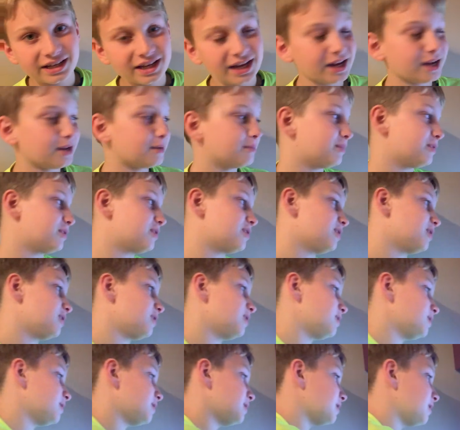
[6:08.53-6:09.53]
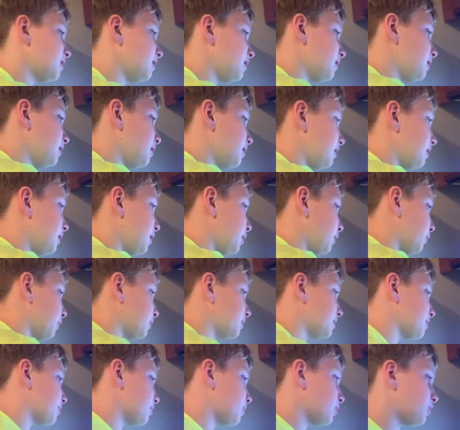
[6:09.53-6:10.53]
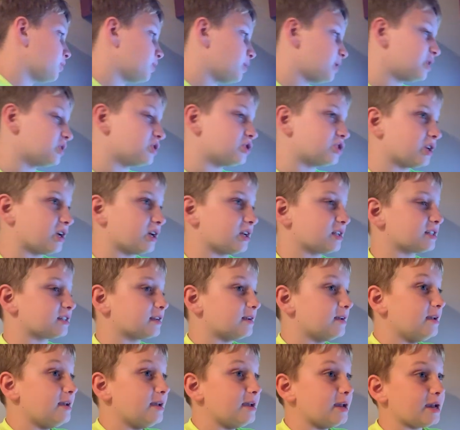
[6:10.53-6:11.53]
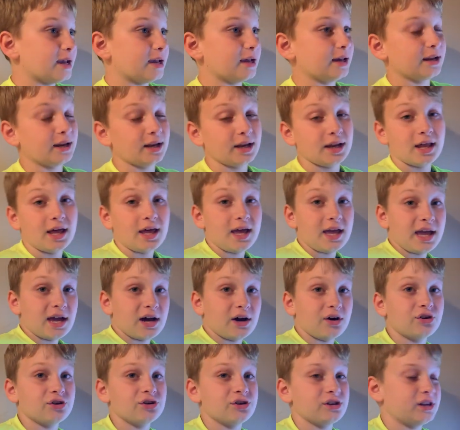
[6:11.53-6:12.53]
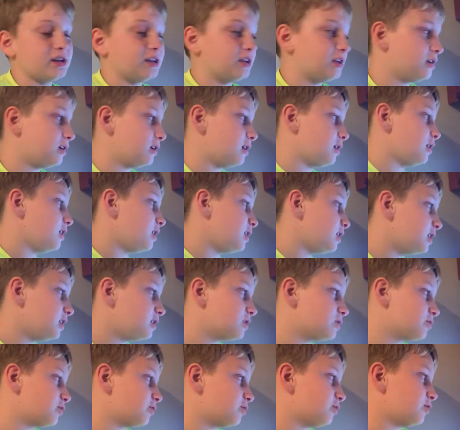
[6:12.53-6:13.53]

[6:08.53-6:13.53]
cane because it was MOHS, and his